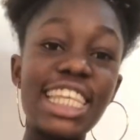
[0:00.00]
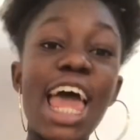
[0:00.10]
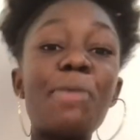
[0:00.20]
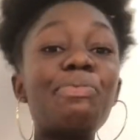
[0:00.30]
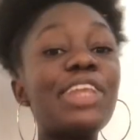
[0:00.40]

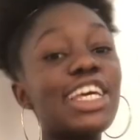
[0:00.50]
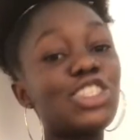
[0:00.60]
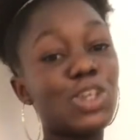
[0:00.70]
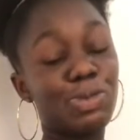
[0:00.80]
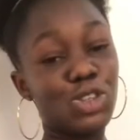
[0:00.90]
Please
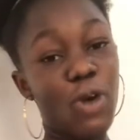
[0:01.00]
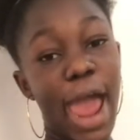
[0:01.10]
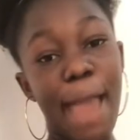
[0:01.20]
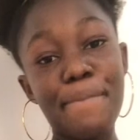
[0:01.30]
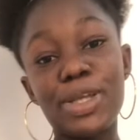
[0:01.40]
subscribe,
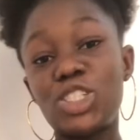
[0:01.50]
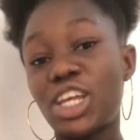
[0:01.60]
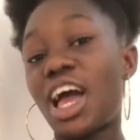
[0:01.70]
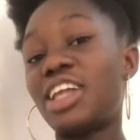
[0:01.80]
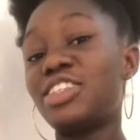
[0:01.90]
join our
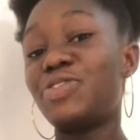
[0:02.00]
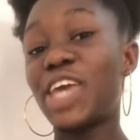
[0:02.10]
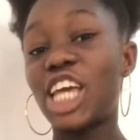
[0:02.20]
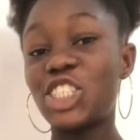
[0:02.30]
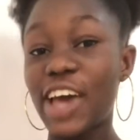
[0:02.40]

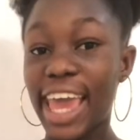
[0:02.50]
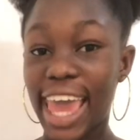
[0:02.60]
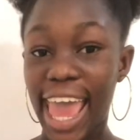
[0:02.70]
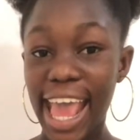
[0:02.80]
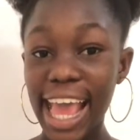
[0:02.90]
notification
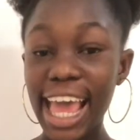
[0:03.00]
gang,